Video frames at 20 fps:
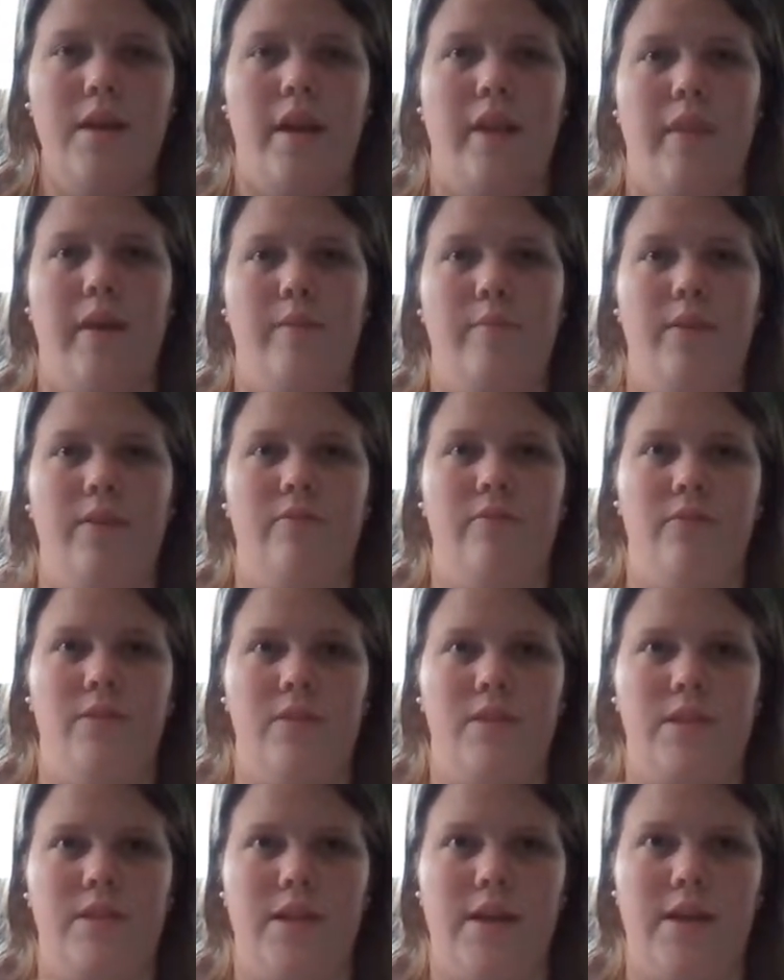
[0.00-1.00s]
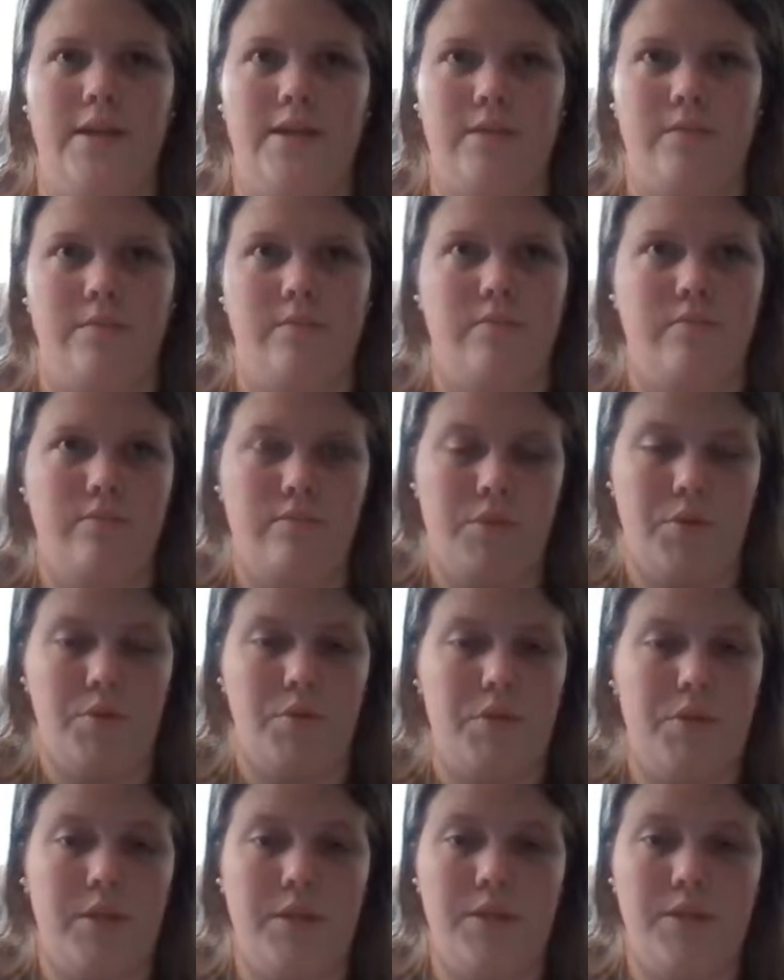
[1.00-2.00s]
and like my first class
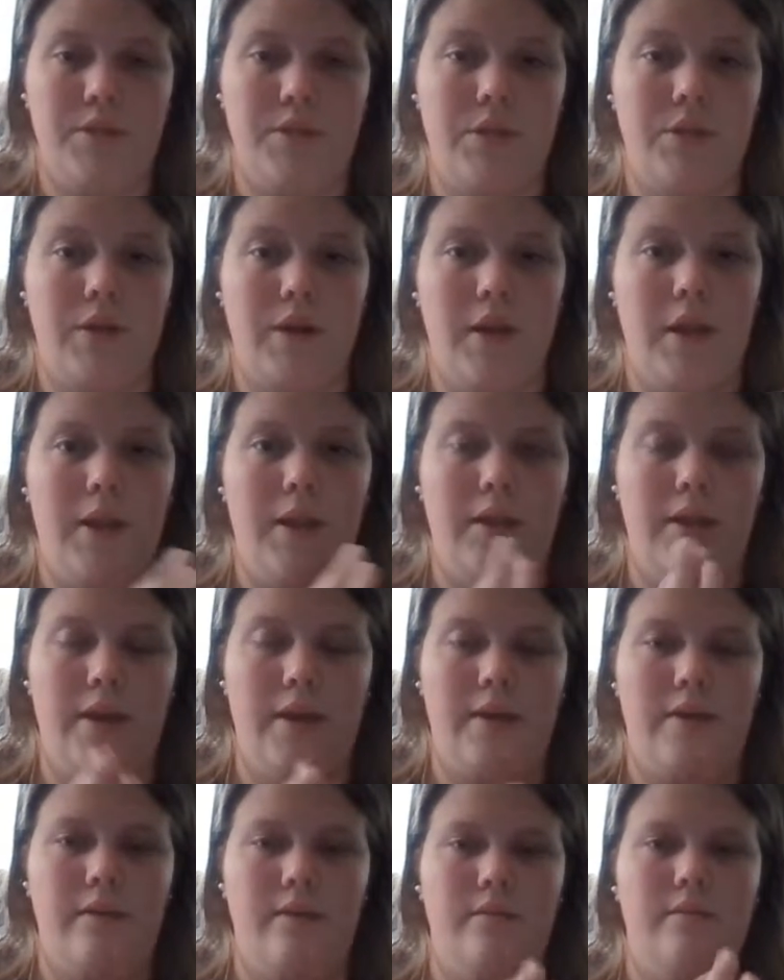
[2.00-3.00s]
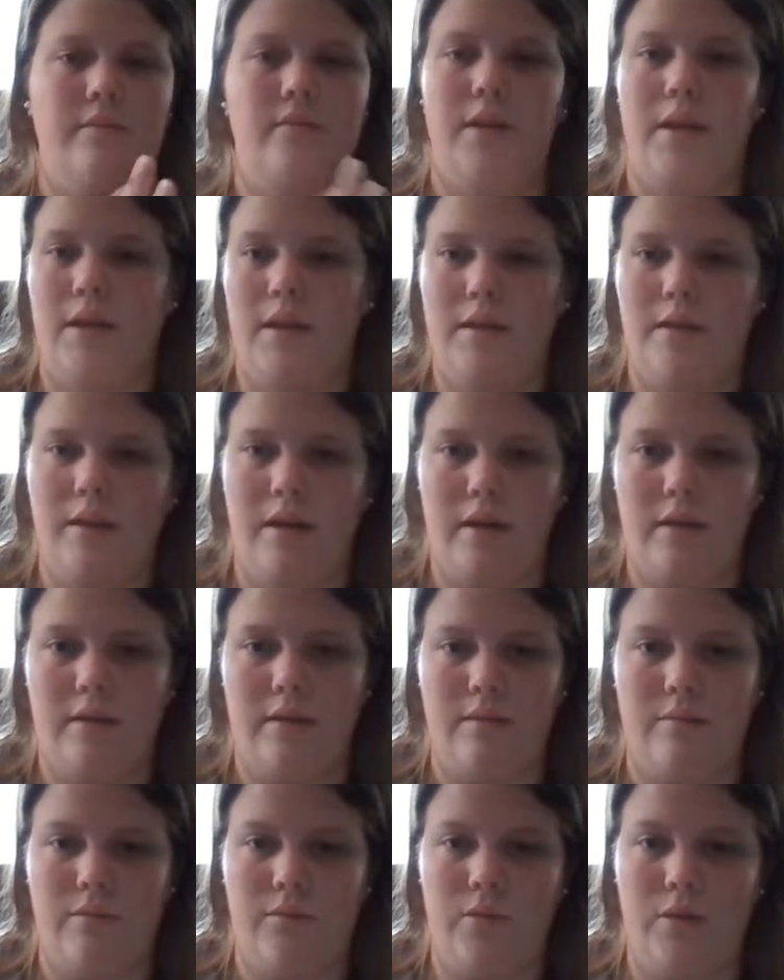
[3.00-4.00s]
most days start at like 9 o'clock
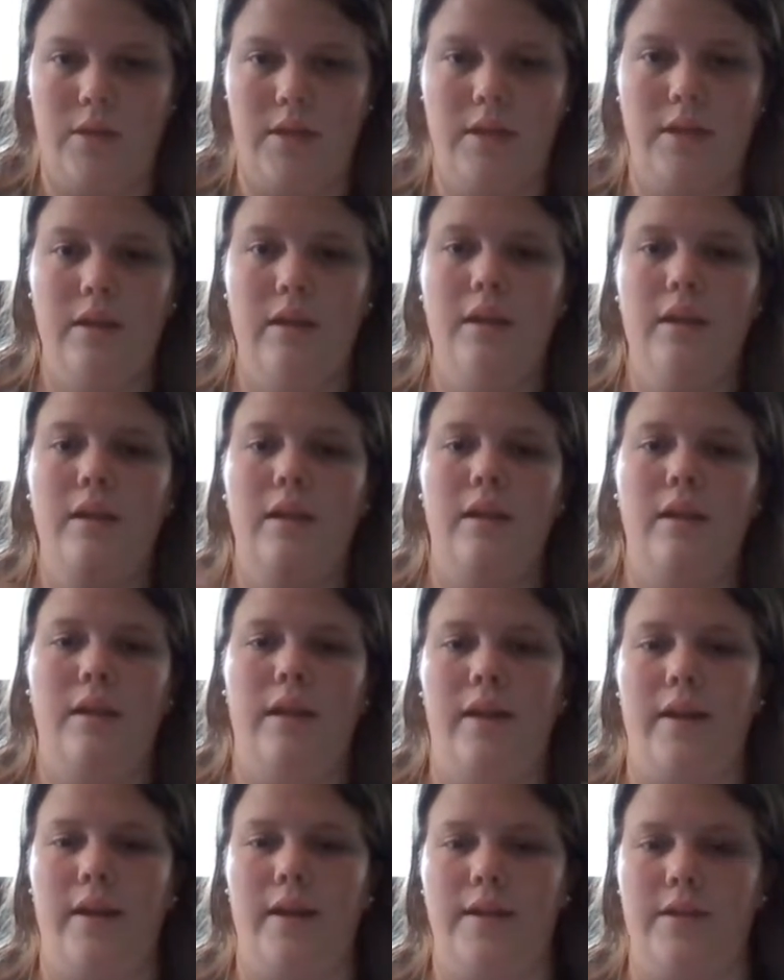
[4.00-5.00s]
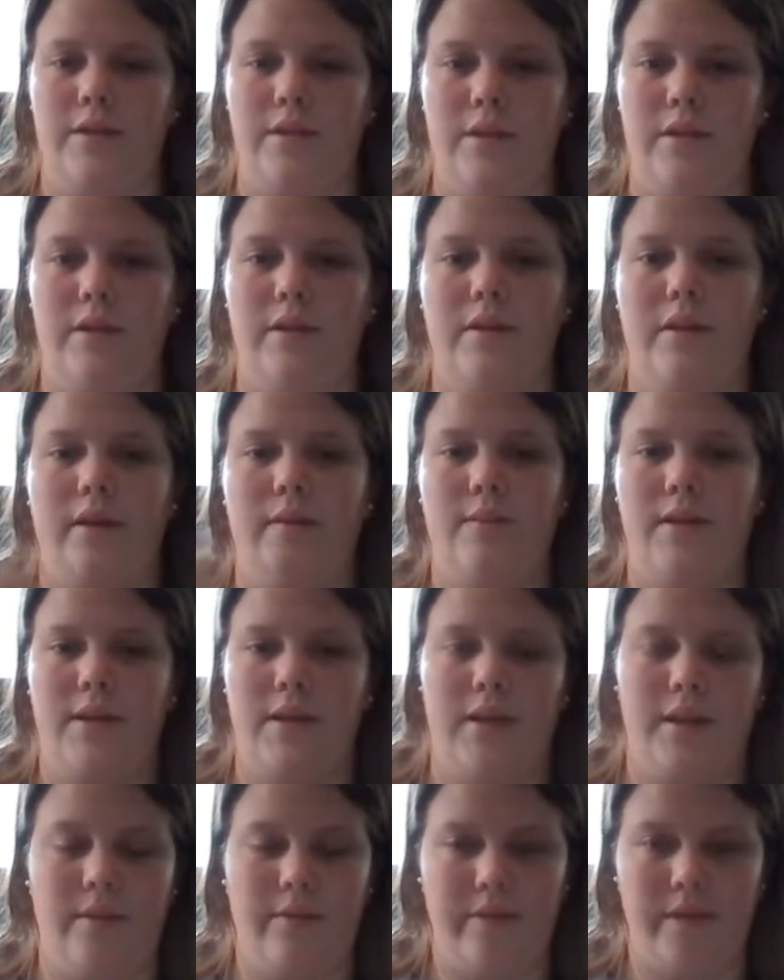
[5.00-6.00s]
in the morning, like I'm
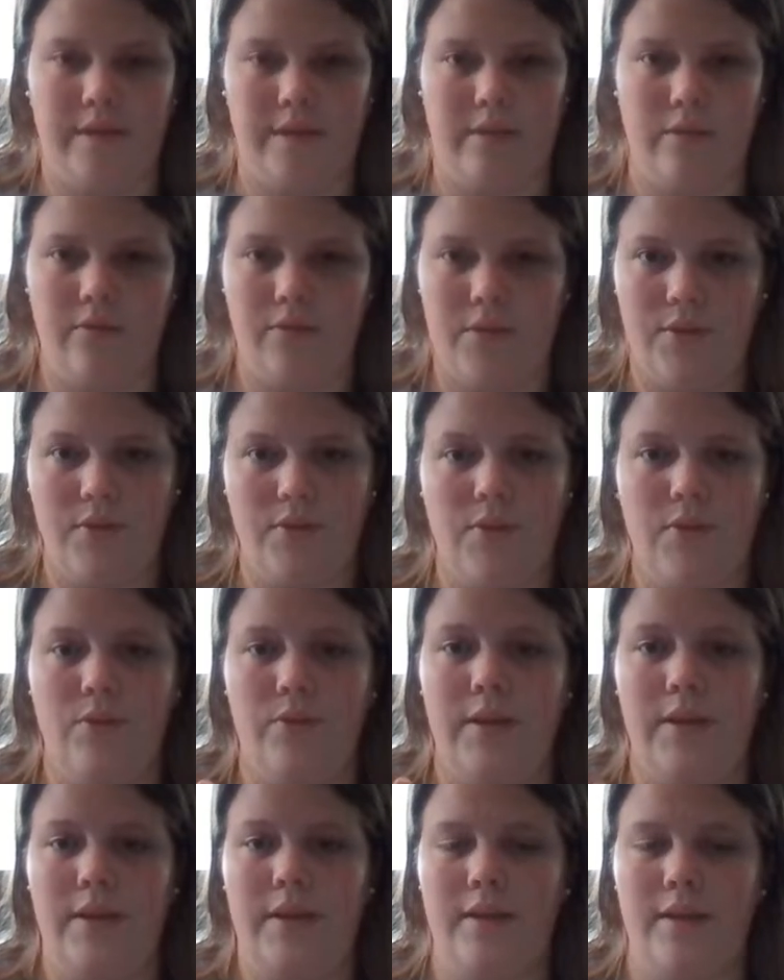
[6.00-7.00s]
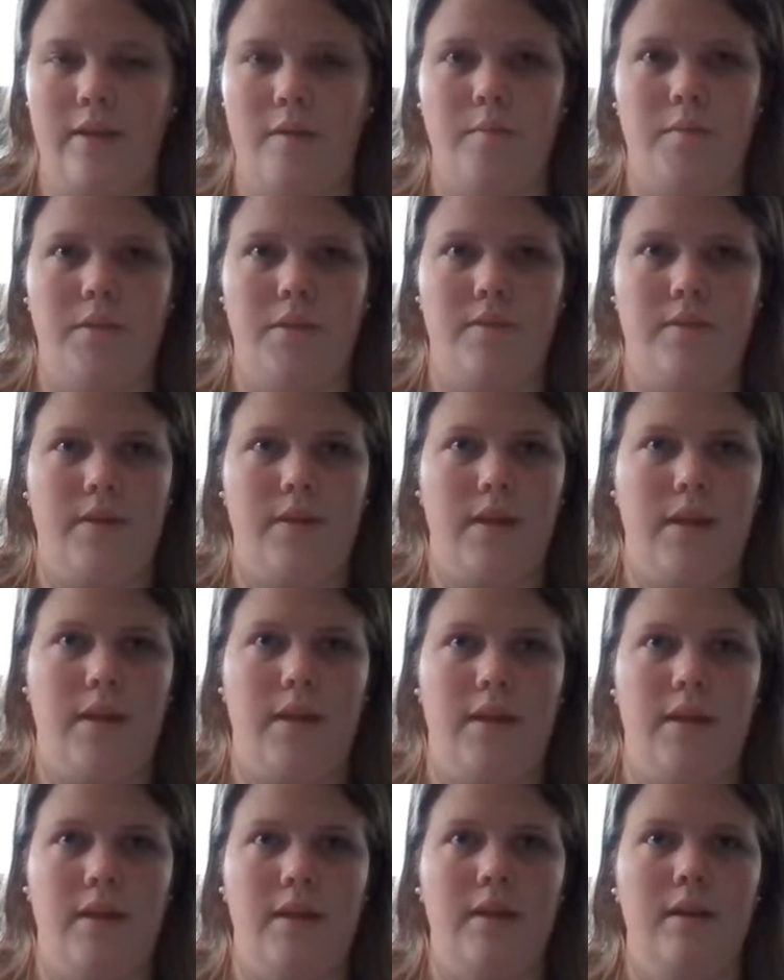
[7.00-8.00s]
like getting myself used to waking up between
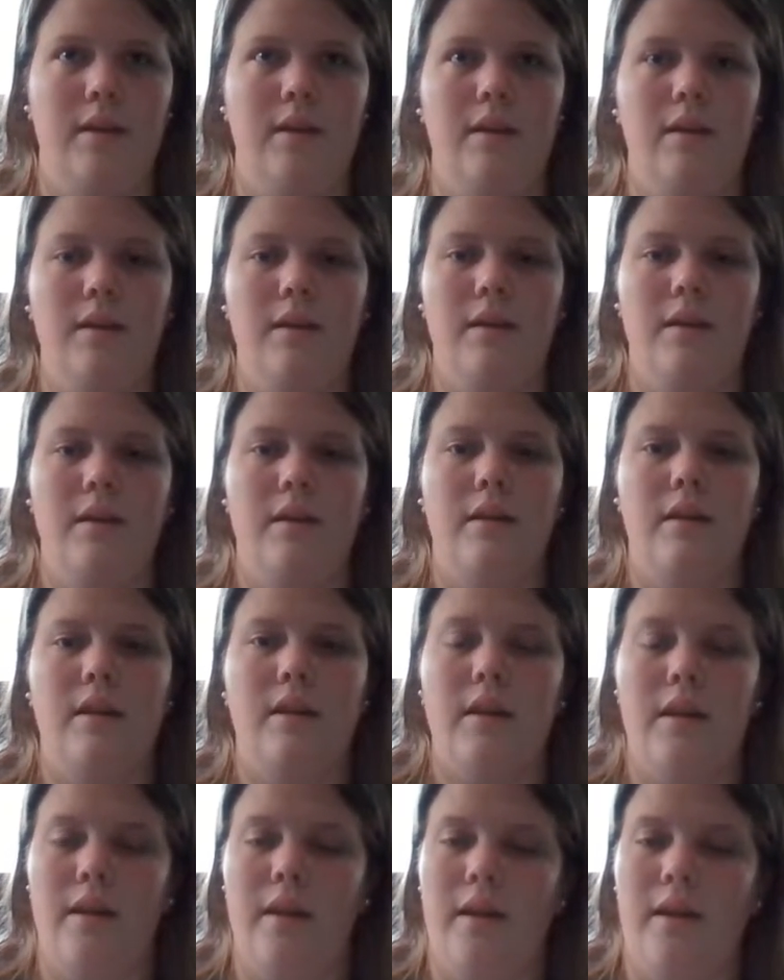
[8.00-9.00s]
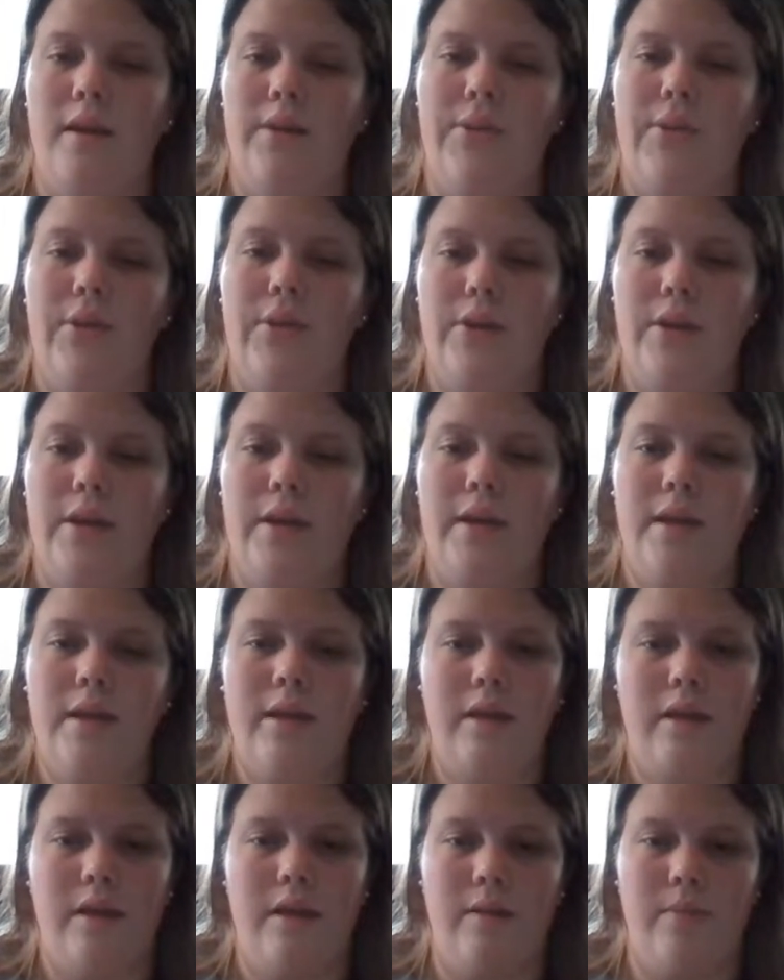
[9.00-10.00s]
8 and
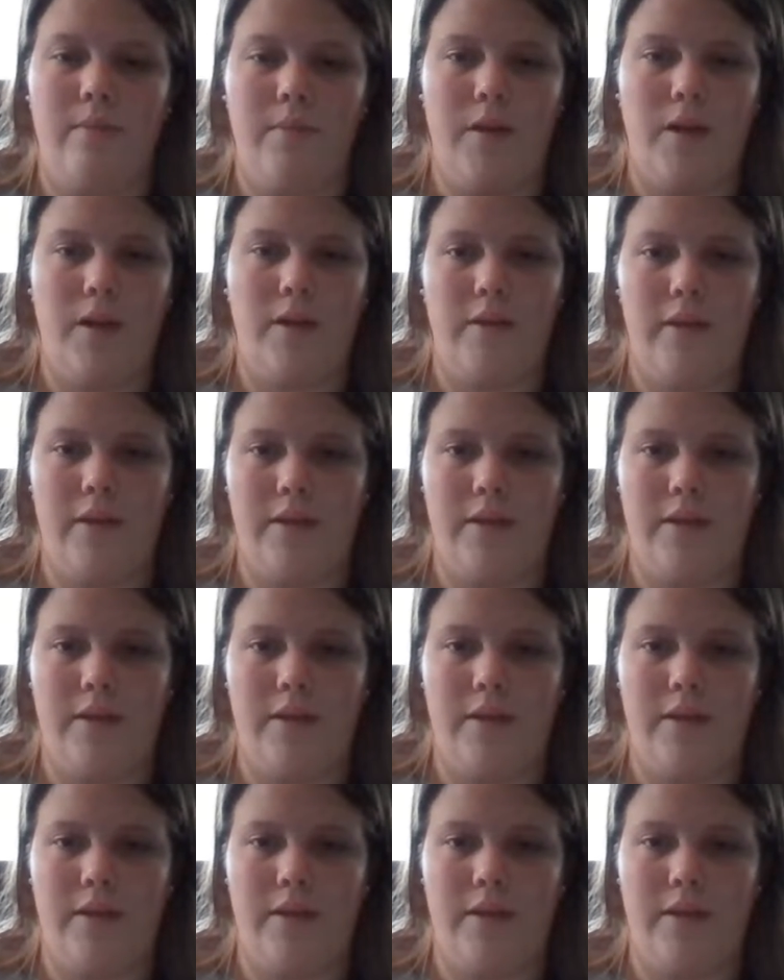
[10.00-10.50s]
8:30 on